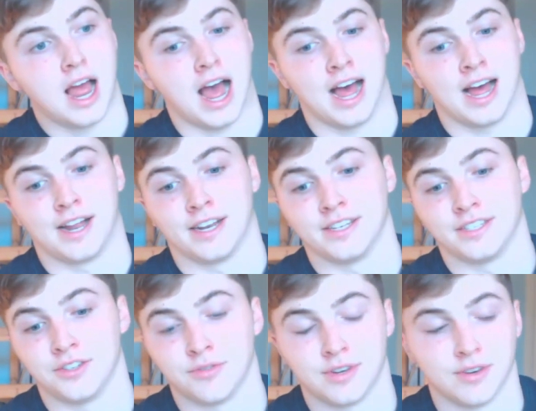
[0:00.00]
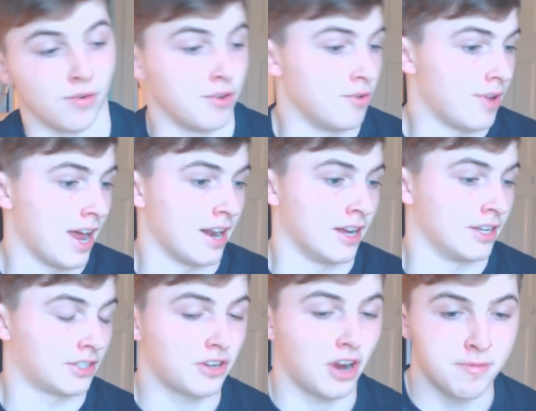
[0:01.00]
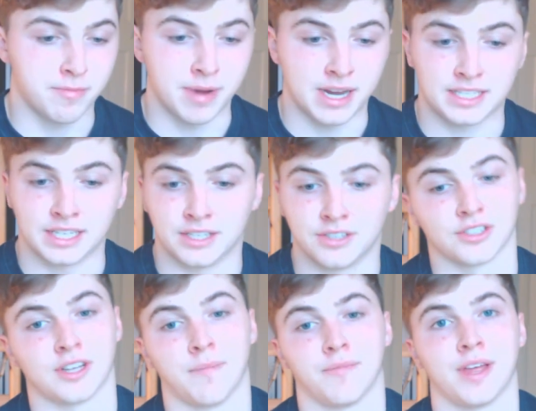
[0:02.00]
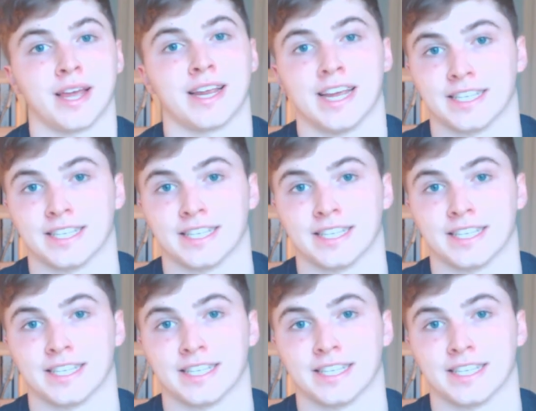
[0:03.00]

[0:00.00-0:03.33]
and you or you get a Skype message or something,